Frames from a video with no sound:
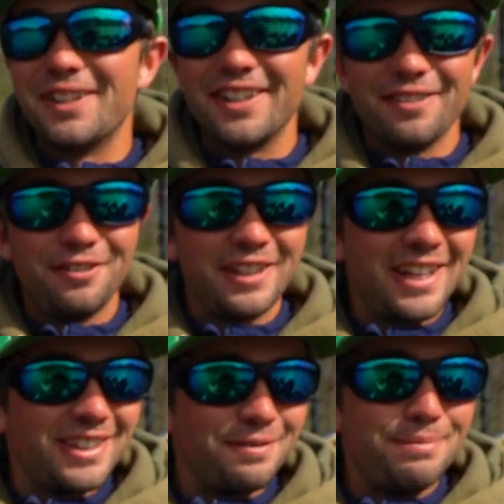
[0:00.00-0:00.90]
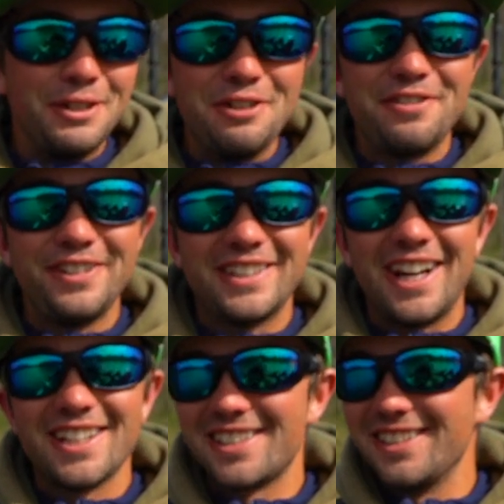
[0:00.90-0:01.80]
But look at the beautiful
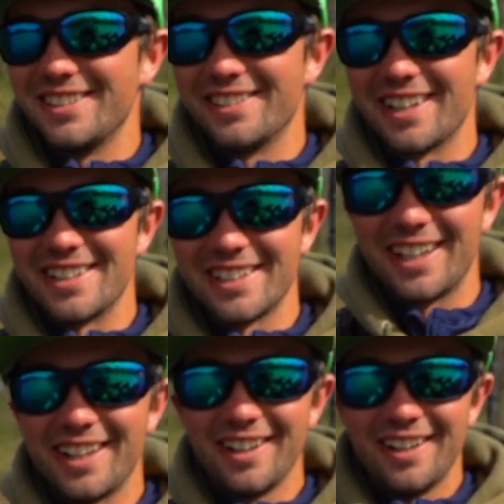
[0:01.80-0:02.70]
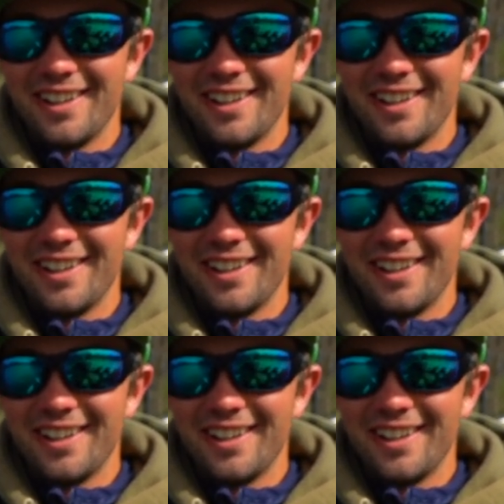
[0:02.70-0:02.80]
dots these little guys got.